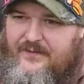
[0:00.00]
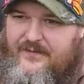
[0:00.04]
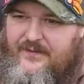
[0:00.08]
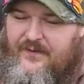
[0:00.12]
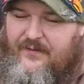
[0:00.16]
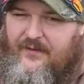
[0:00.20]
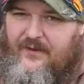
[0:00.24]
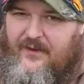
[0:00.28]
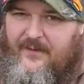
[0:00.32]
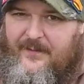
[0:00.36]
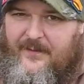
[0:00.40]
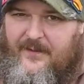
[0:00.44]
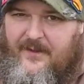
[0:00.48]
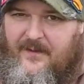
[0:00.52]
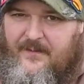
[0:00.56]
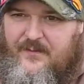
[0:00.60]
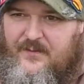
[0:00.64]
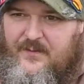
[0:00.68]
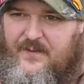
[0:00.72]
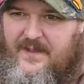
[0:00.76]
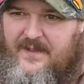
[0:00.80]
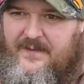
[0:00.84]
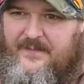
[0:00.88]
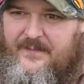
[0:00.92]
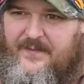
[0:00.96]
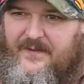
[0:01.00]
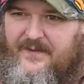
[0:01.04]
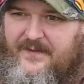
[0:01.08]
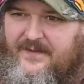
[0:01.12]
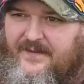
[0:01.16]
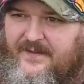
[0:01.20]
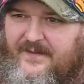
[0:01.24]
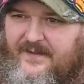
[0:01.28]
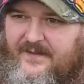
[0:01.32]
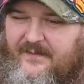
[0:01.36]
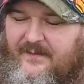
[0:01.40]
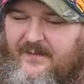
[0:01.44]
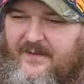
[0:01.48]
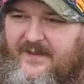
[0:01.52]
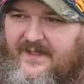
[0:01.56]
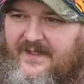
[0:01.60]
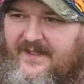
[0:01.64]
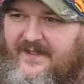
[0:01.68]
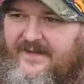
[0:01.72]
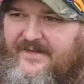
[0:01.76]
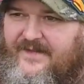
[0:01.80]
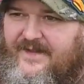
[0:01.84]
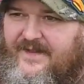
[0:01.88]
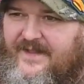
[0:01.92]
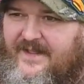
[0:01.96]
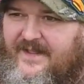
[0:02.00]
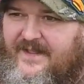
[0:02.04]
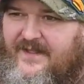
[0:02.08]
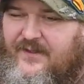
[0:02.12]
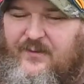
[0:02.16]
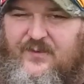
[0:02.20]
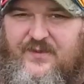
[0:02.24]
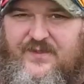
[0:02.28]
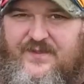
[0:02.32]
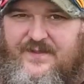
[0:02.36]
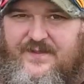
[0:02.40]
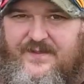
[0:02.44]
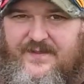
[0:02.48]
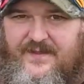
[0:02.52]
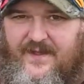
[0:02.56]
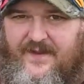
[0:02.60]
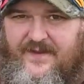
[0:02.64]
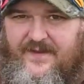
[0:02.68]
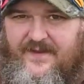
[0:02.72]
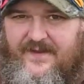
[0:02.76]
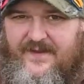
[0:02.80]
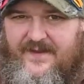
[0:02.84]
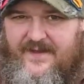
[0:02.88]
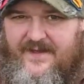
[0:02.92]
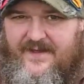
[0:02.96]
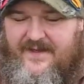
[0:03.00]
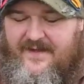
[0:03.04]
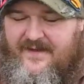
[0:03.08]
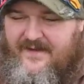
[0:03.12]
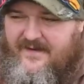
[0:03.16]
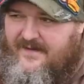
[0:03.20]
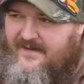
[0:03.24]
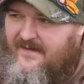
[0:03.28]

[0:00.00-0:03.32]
the drop arms went, but when I lifted in there was nothing there.